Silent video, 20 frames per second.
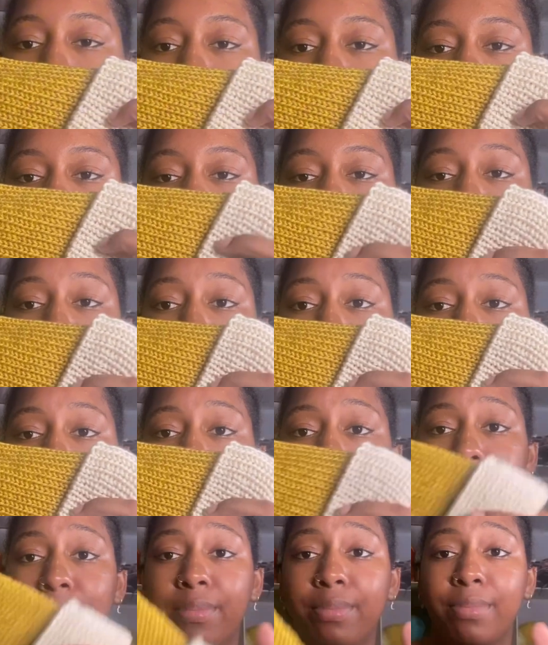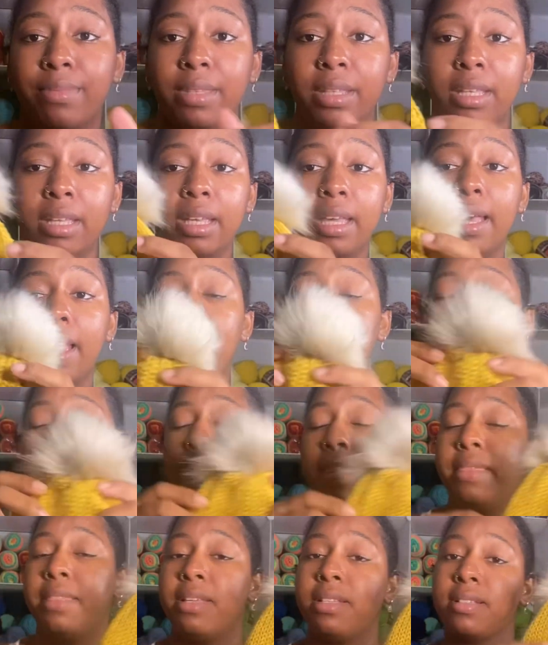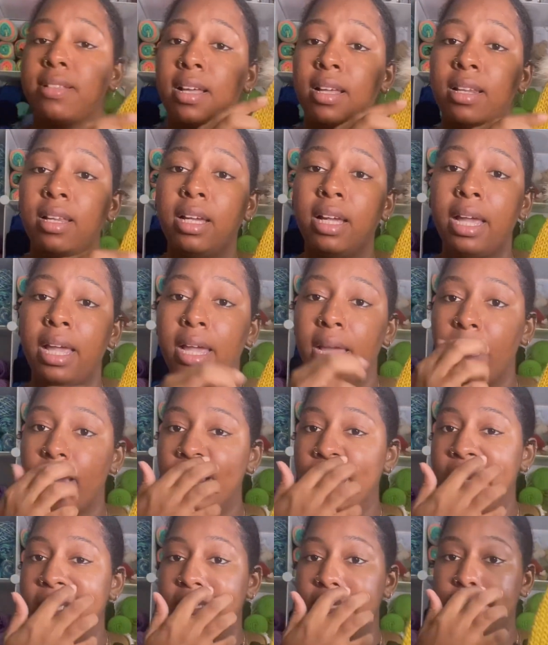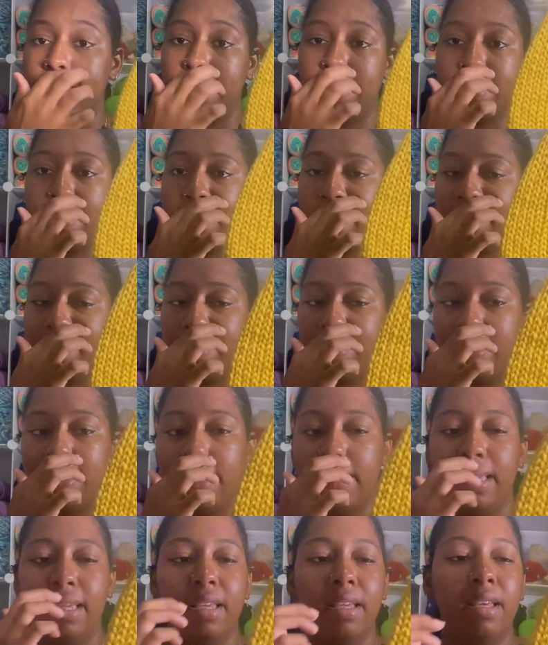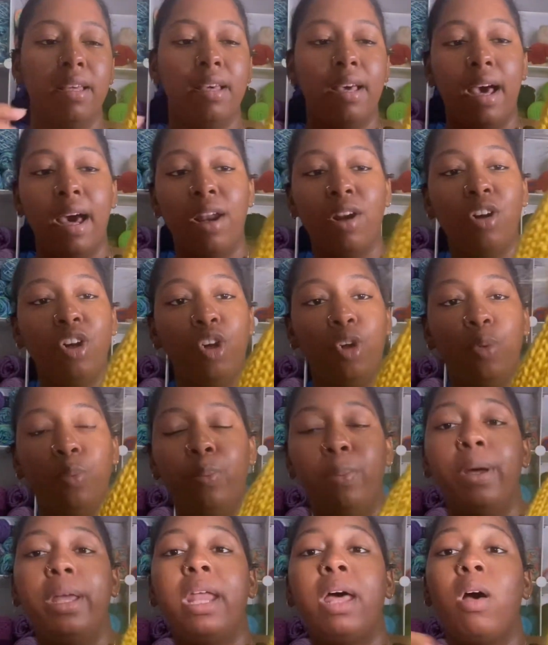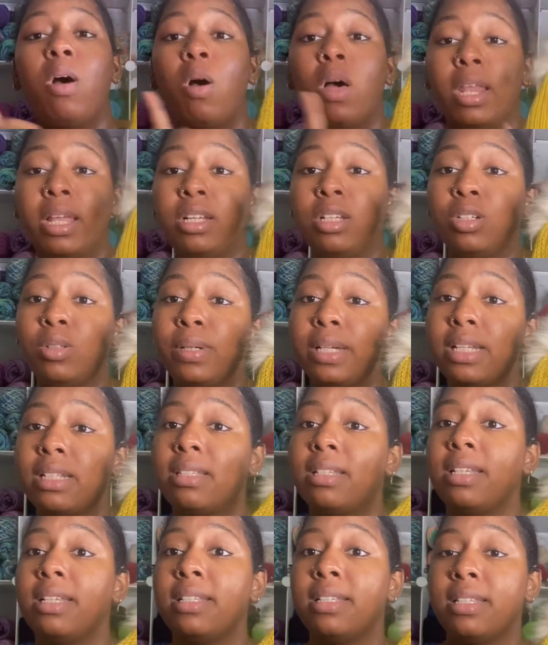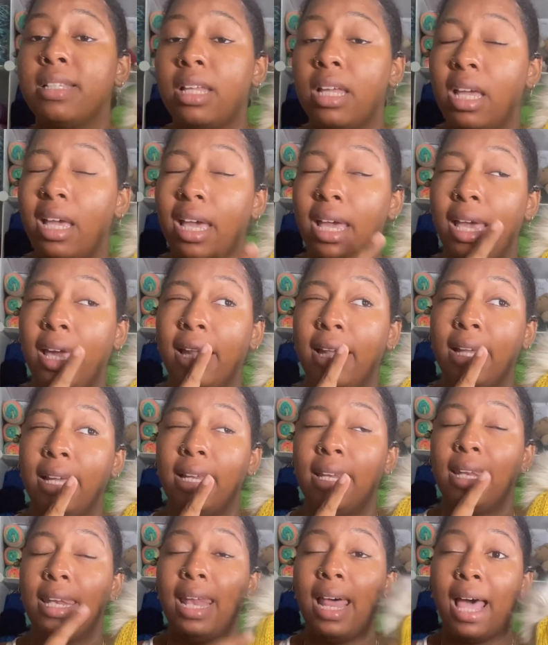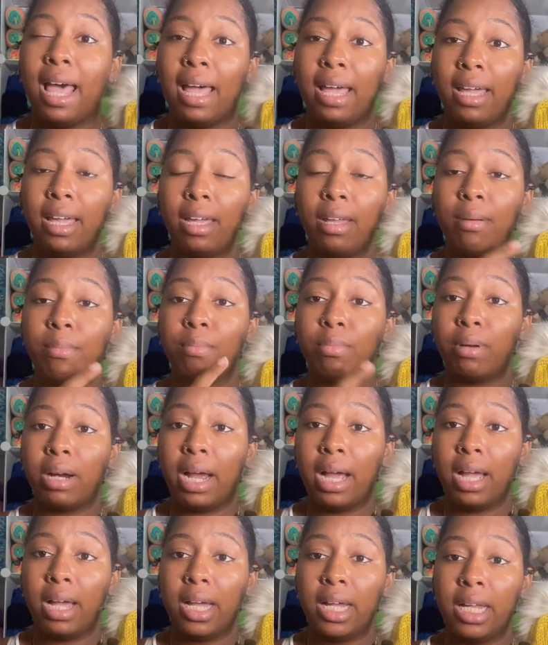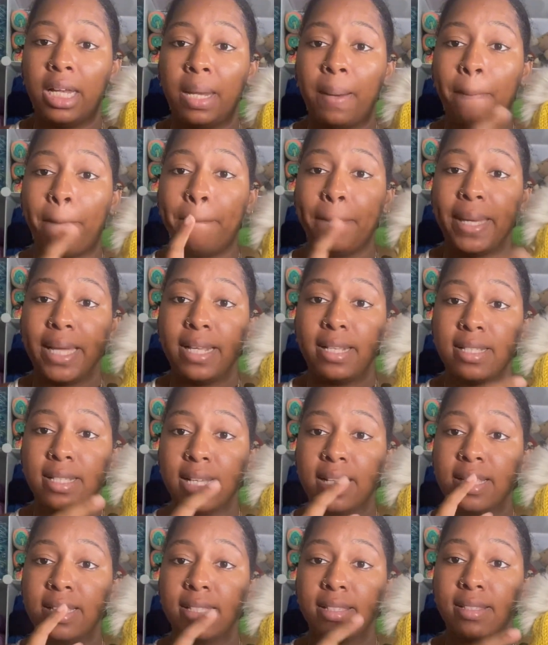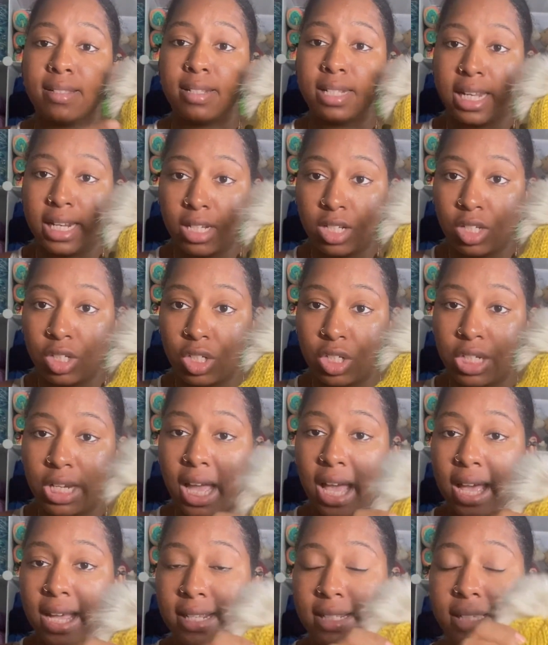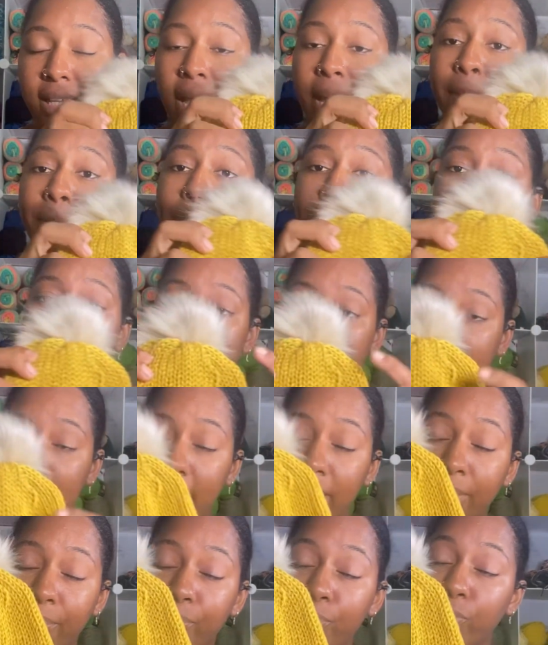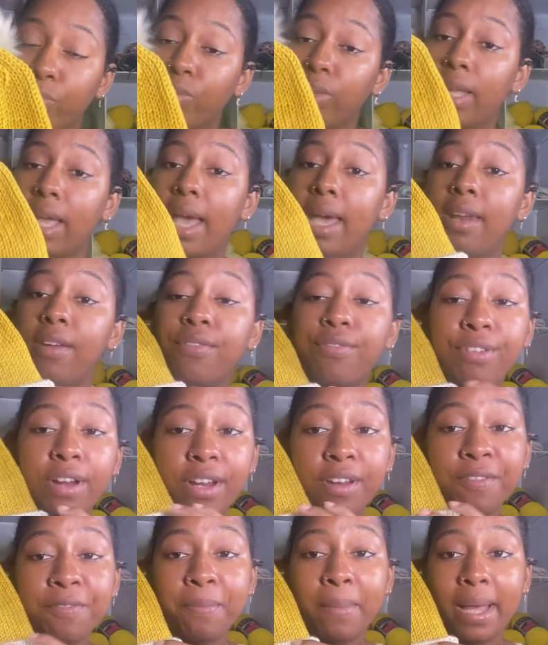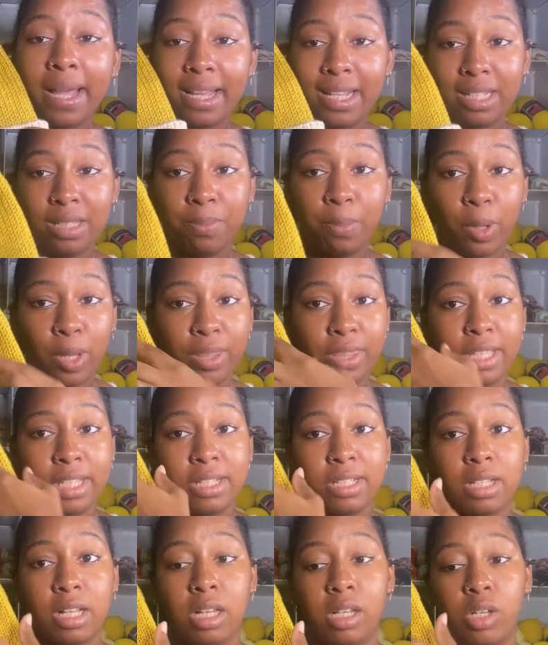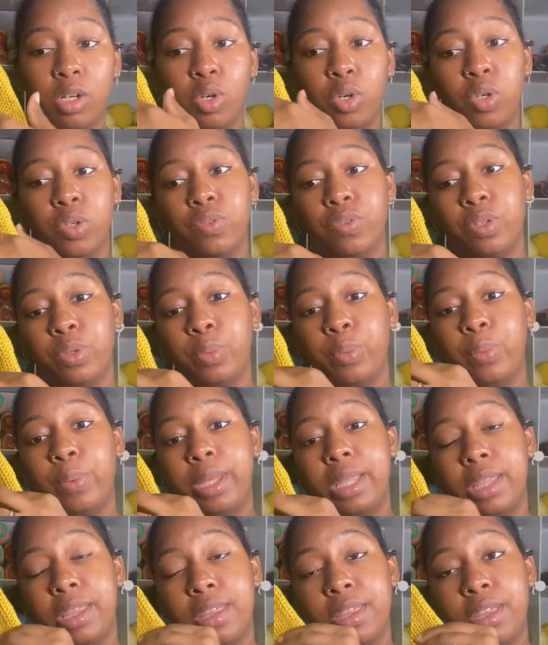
this is cream, and this color here is, I don't know, but all I know it's is a Lion brand basic stitch anti-pilling, and a friend of mine bought this color over with